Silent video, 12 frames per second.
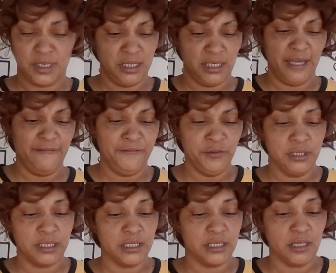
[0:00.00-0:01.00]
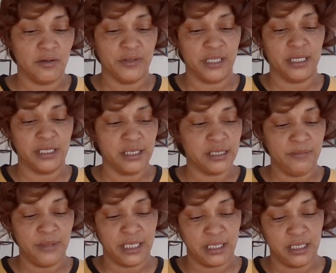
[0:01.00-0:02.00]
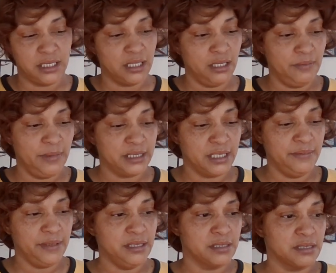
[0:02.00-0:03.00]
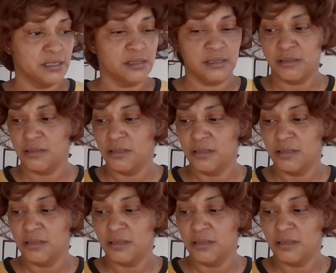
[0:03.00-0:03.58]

to that foolishness over there. That somebody need to go about their business.